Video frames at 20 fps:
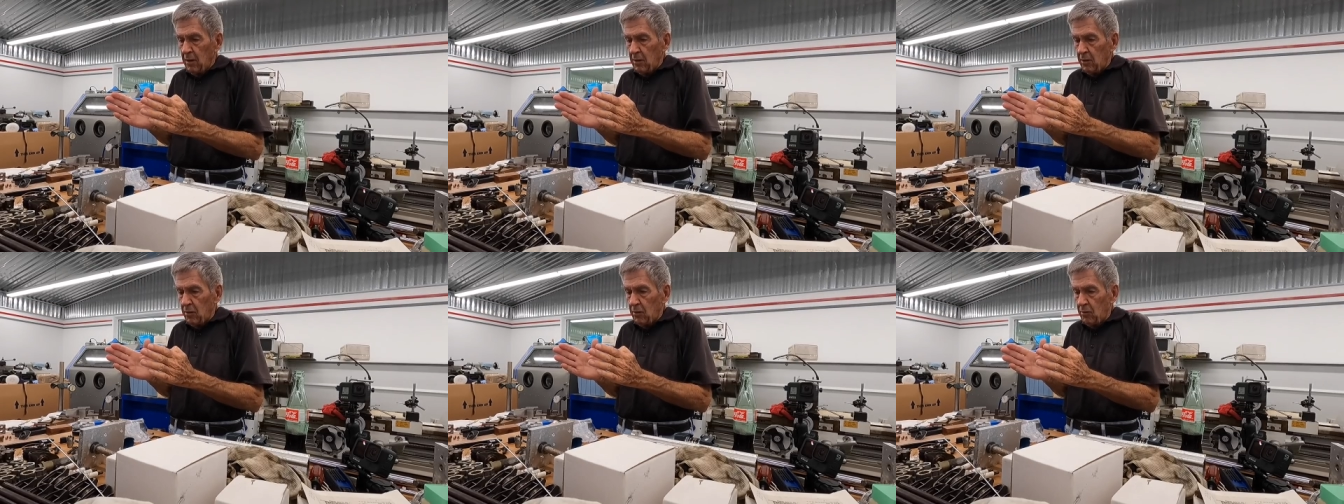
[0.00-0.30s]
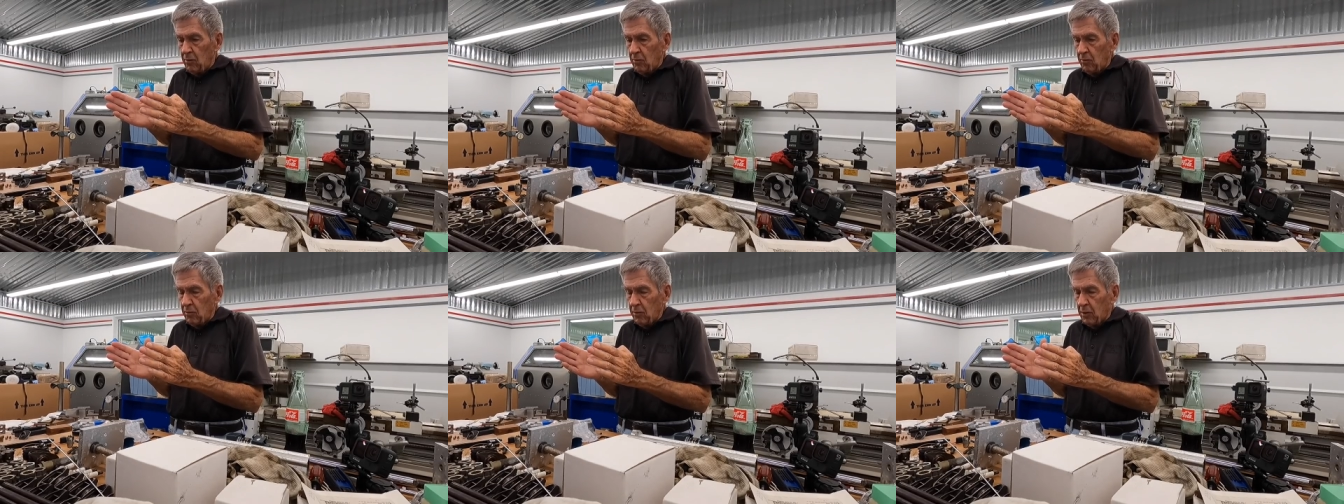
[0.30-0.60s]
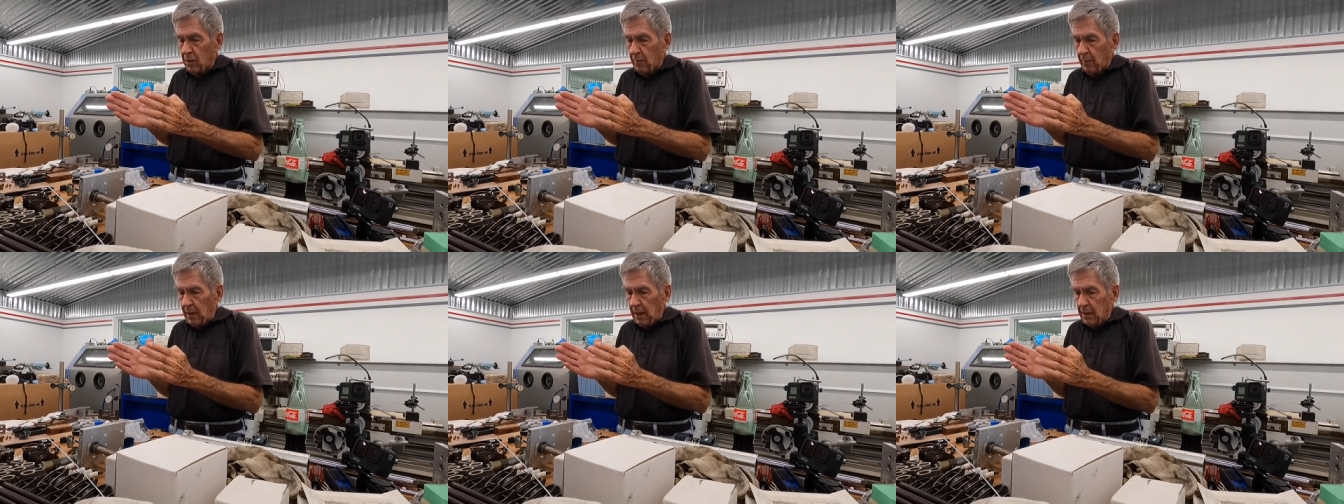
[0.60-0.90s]
you, you
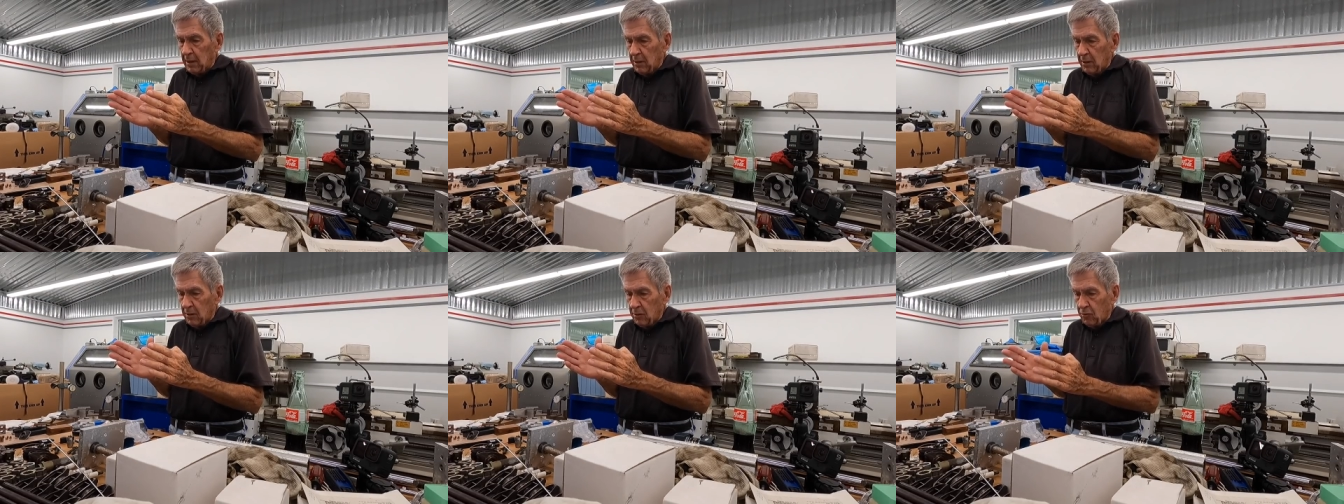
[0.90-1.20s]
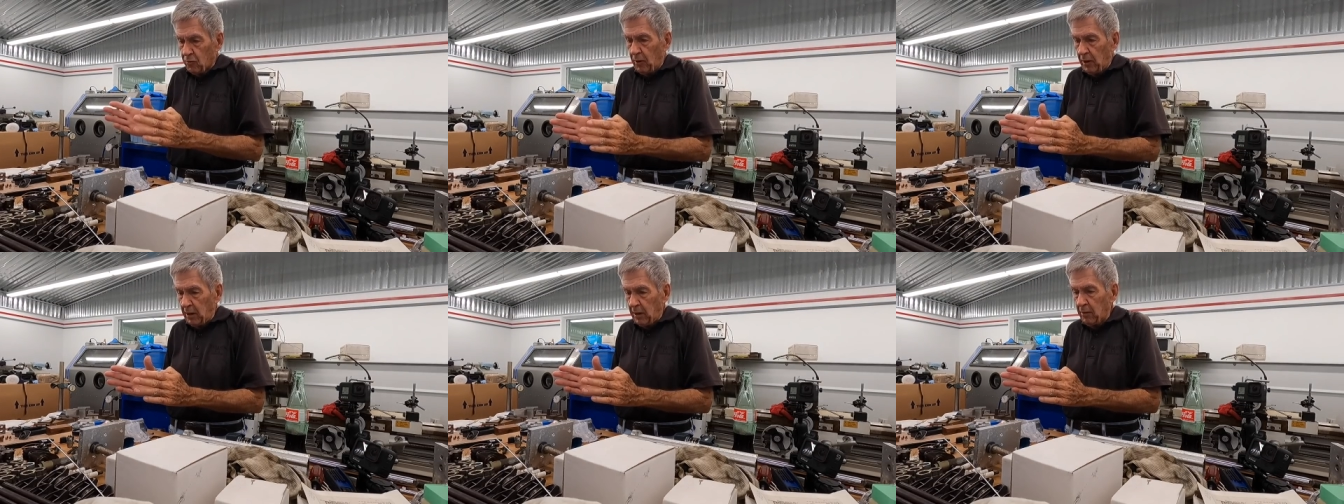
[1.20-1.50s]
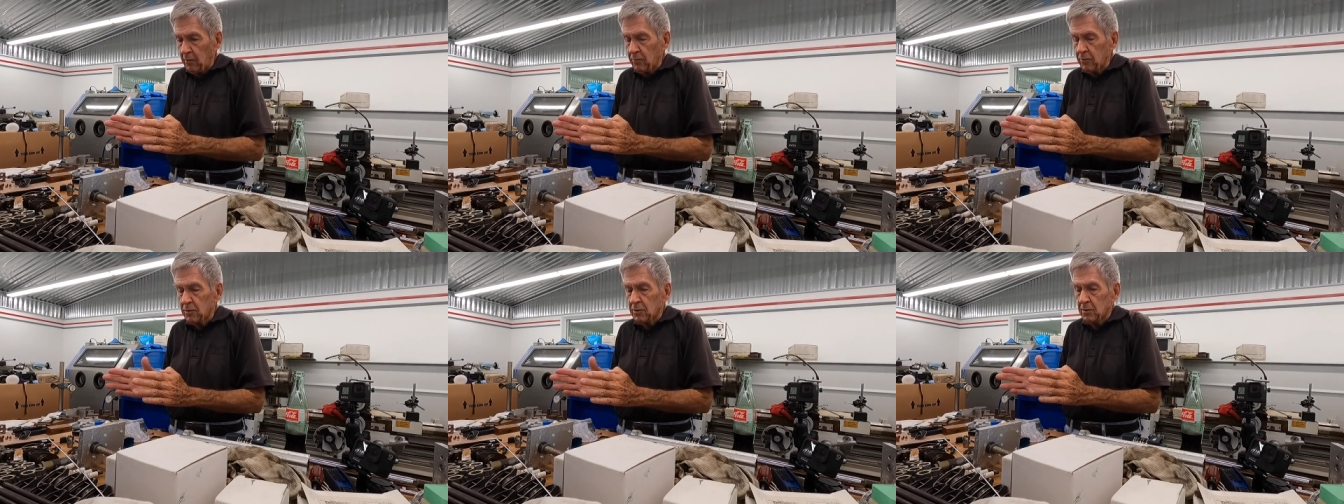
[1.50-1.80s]
come back in the
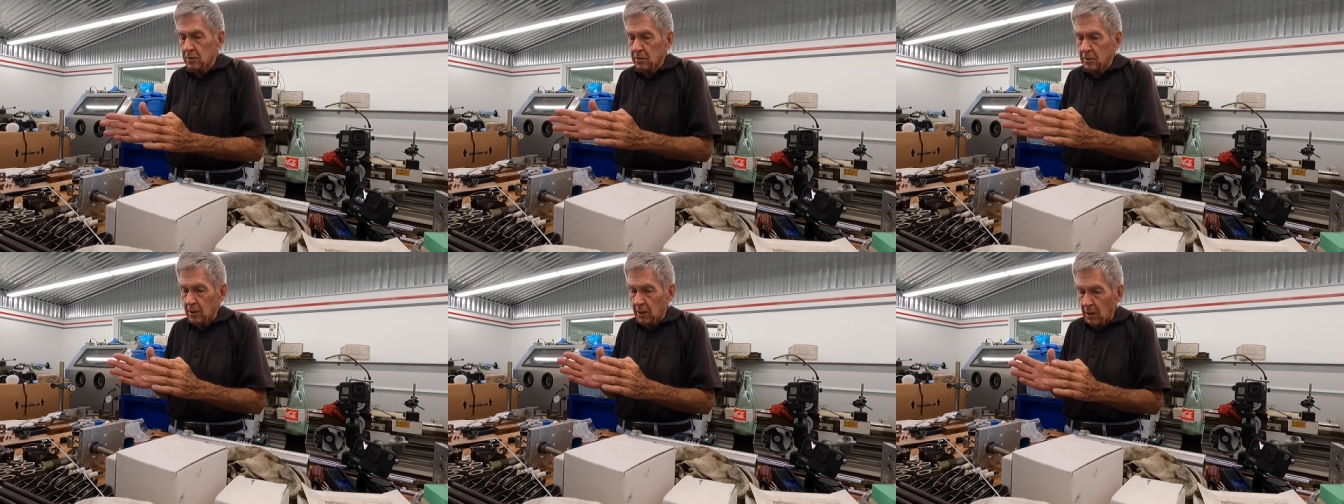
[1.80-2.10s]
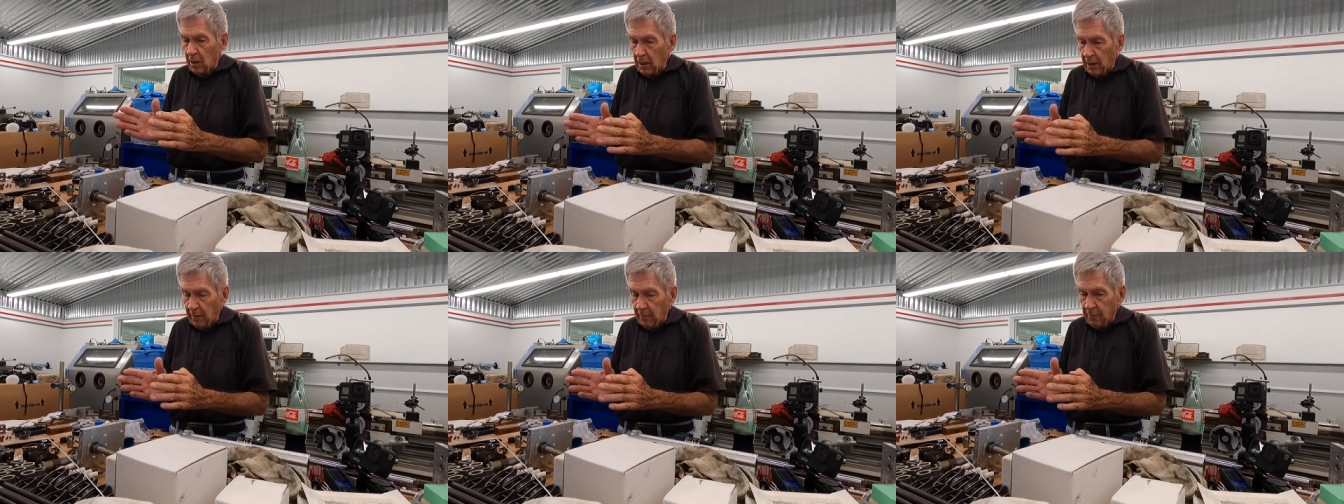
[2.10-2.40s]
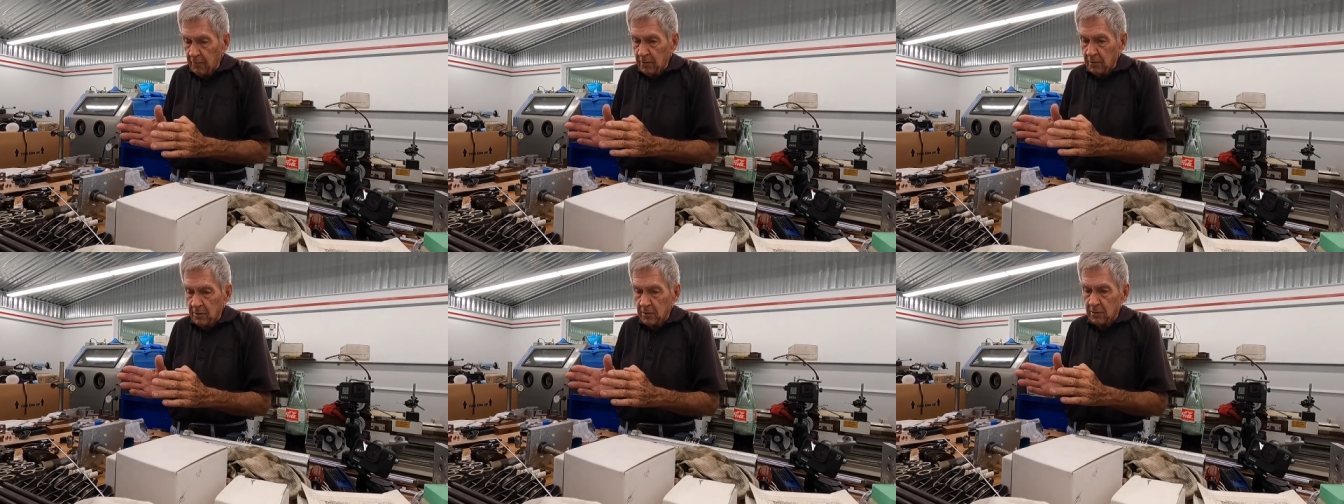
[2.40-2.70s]
twelves and
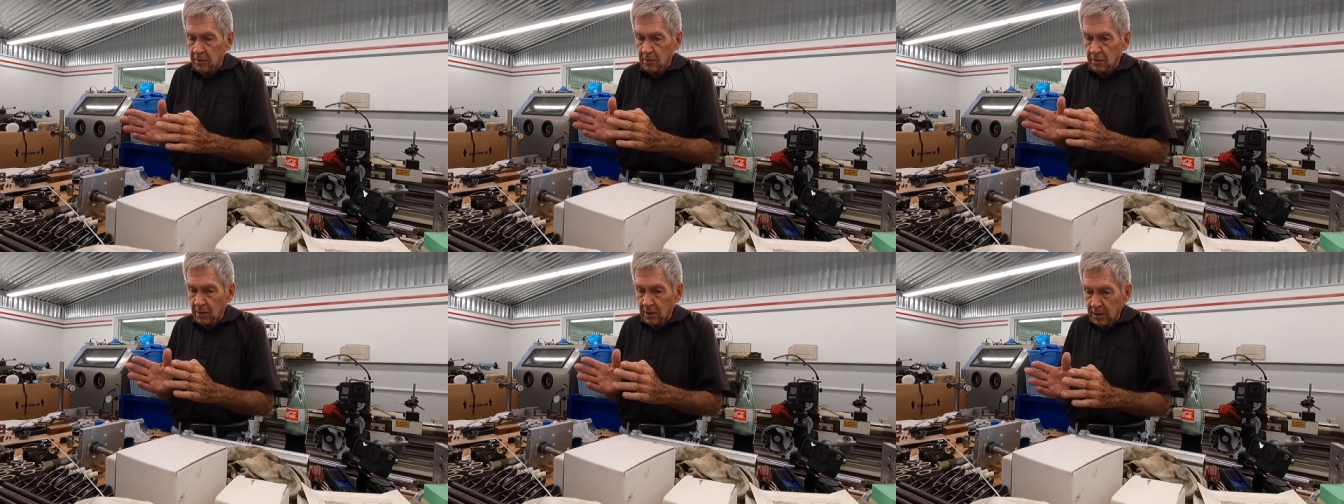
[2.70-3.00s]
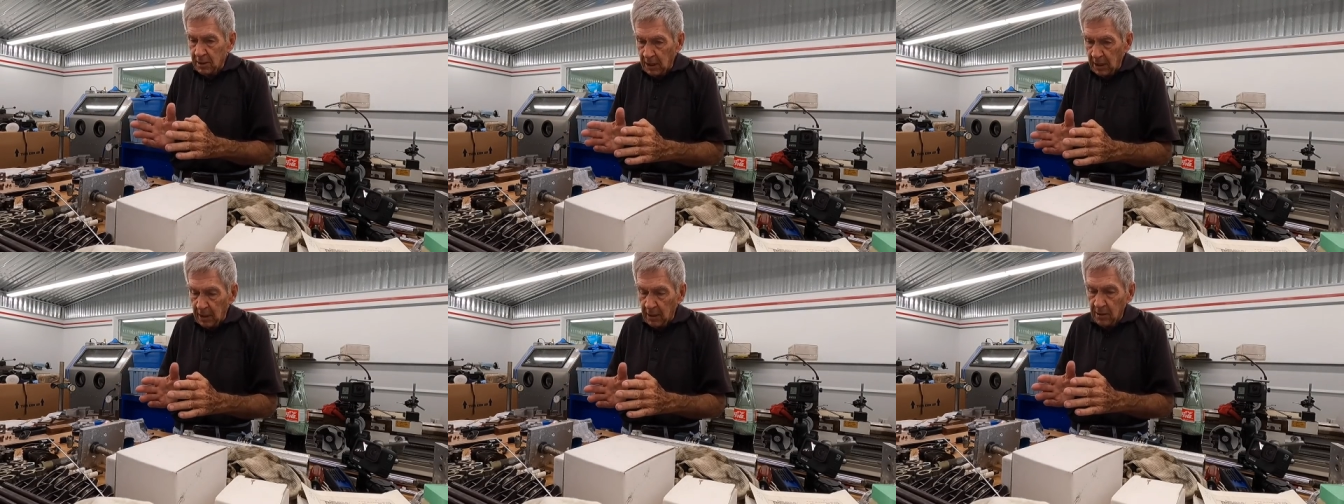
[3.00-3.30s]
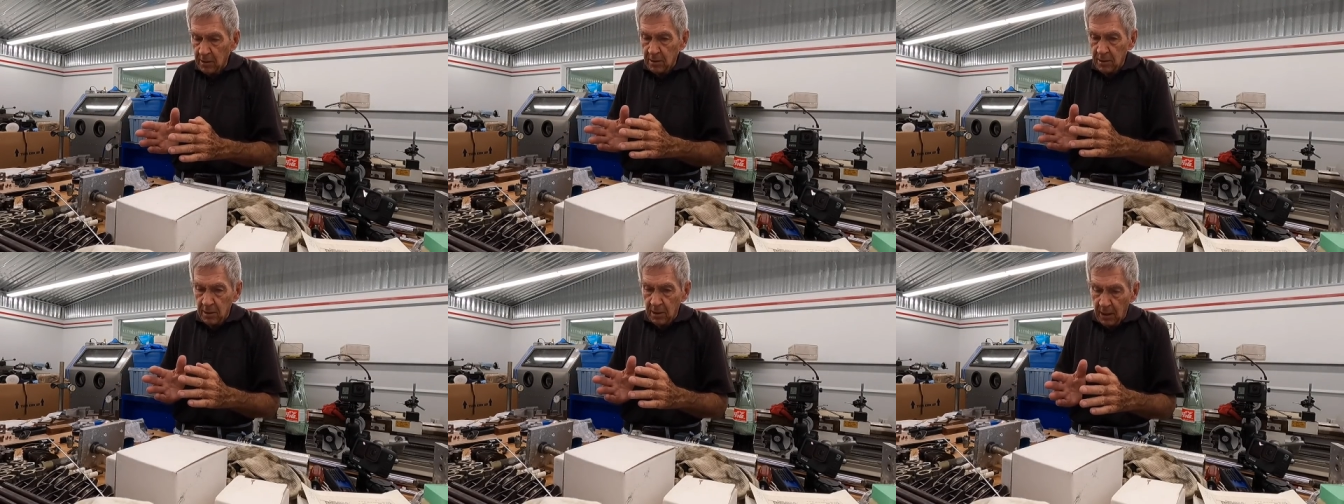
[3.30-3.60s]
elevens and
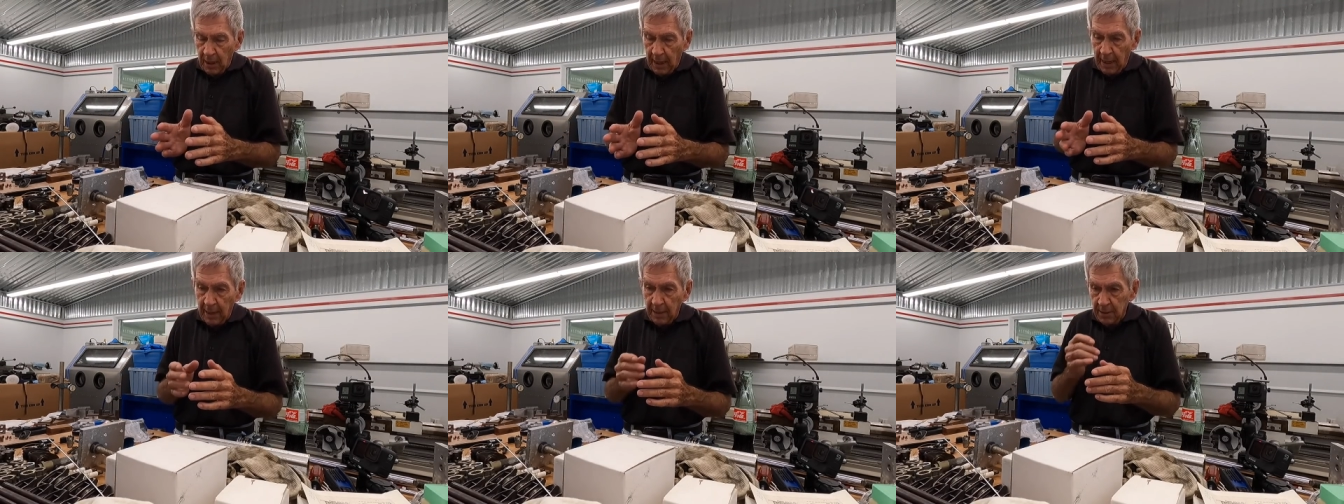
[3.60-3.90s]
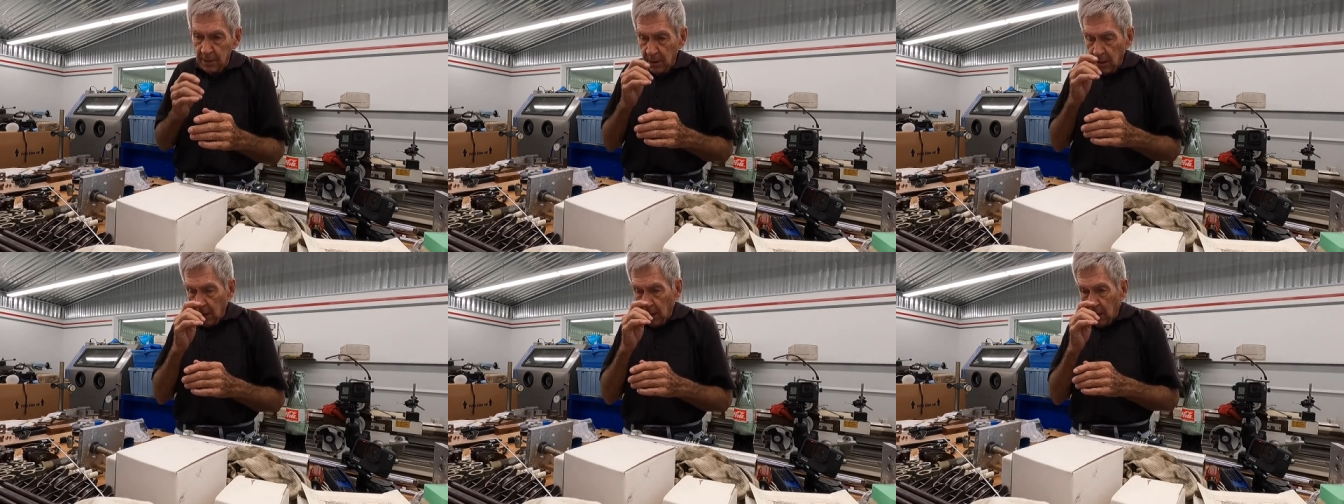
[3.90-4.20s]
tens and nines.